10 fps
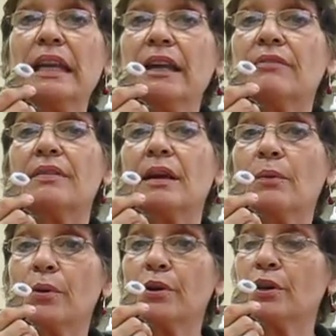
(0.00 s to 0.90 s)
if they
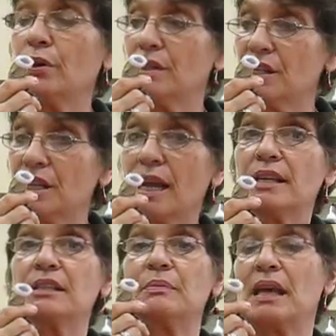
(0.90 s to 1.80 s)
weren't going to
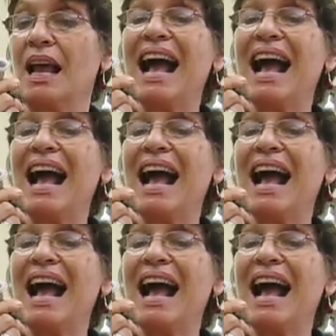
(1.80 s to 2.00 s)
chase me,